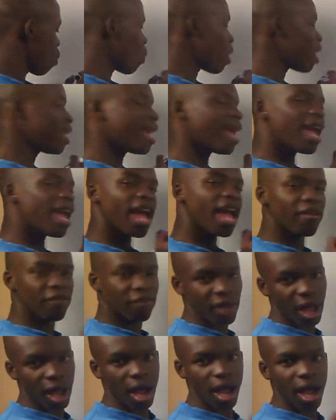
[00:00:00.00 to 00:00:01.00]

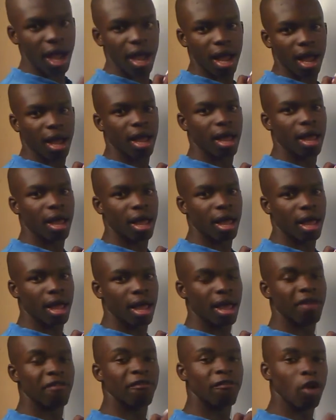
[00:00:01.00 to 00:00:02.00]
whenever
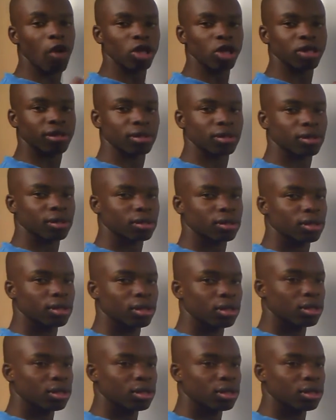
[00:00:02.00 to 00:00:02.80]
a force,